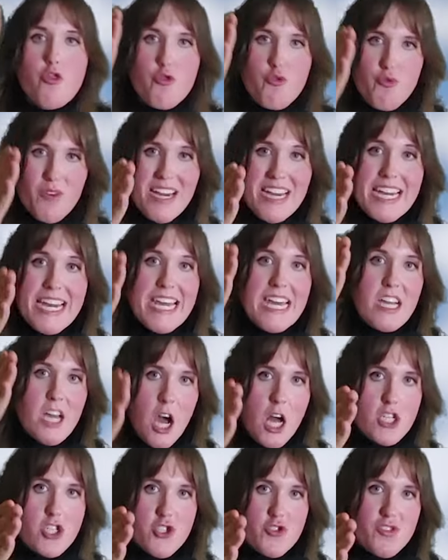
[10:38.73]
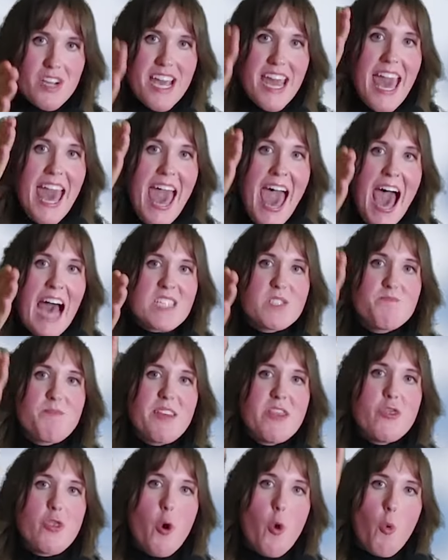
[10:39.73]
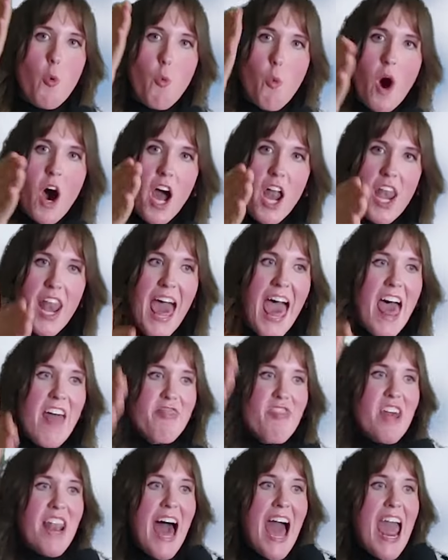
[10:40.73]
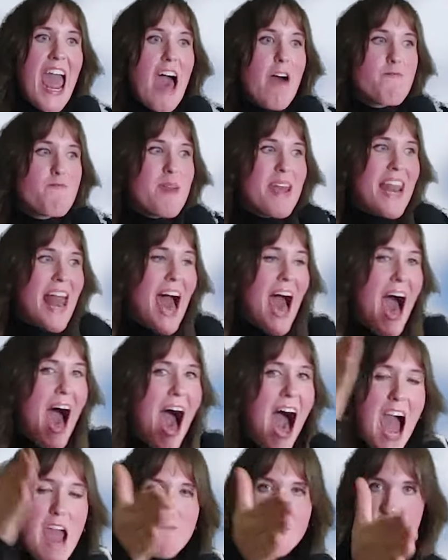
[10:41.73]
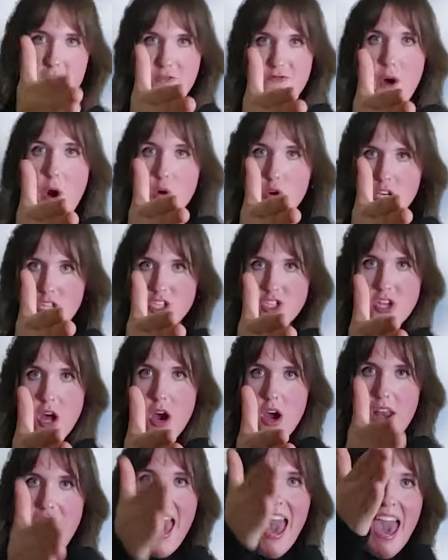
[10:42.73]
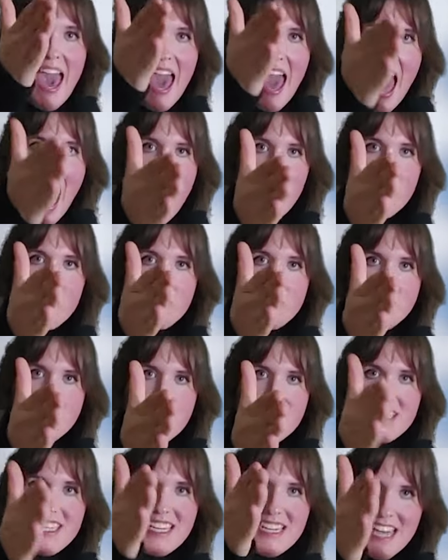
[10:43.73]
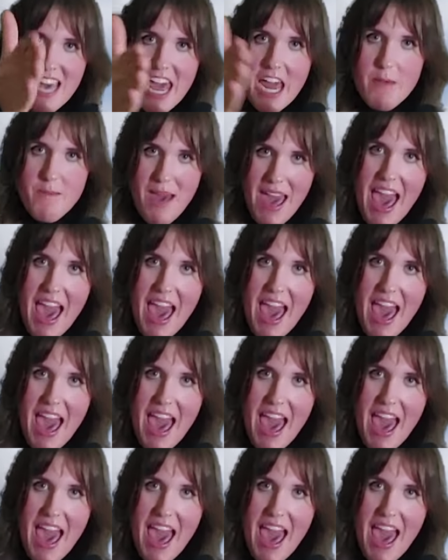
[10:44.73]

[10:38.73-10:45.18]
3D Country has been the one that I have been hyper focused on ever since it came